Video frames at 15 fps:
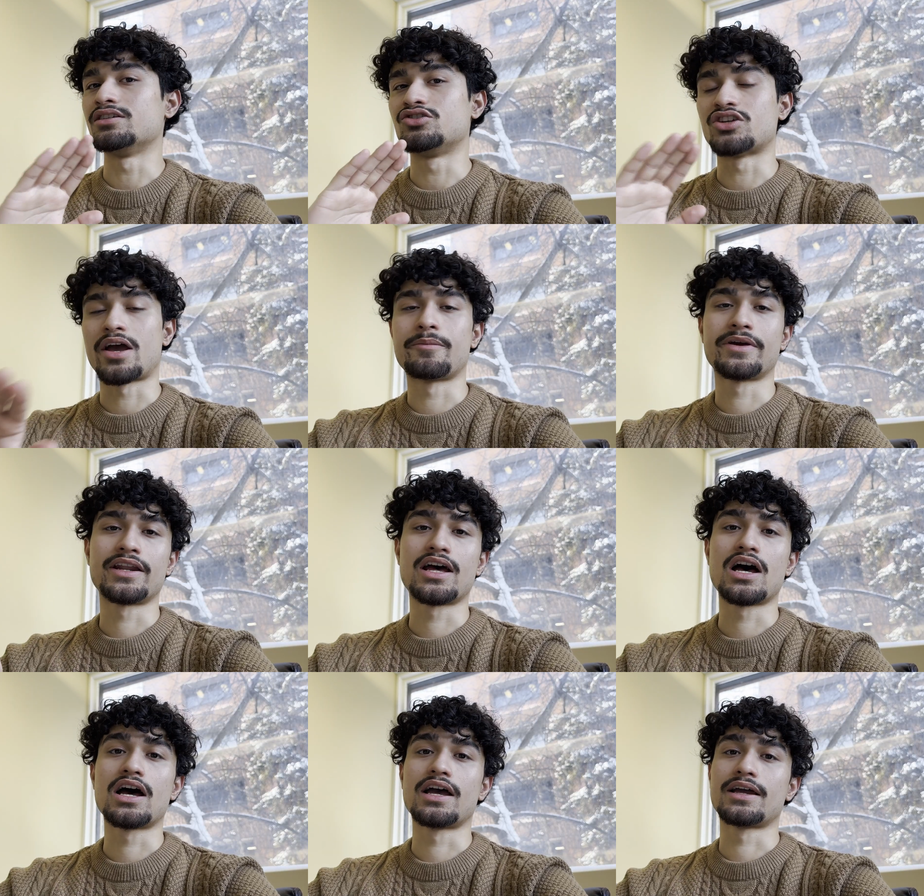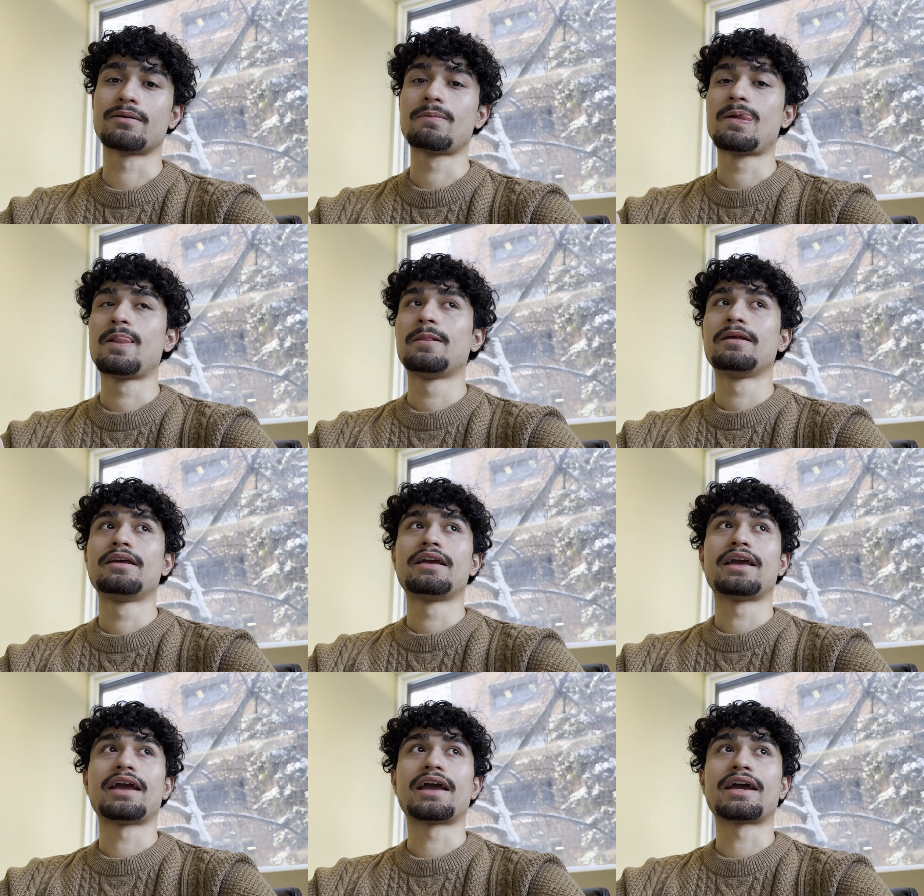Gemini,
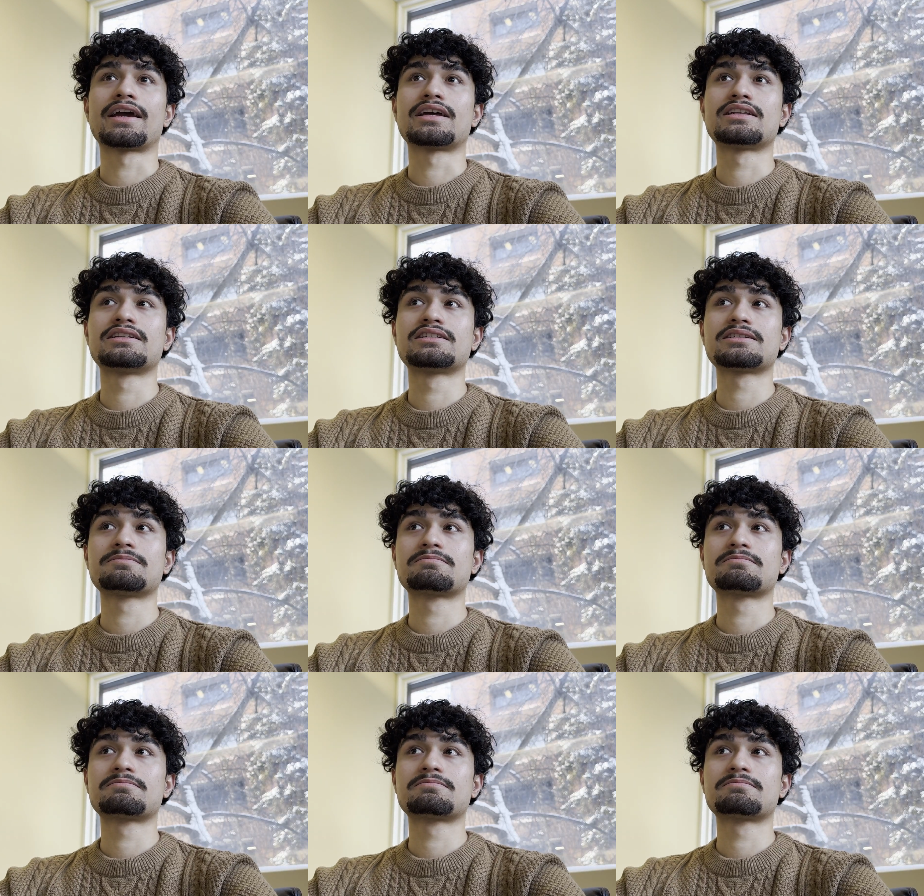and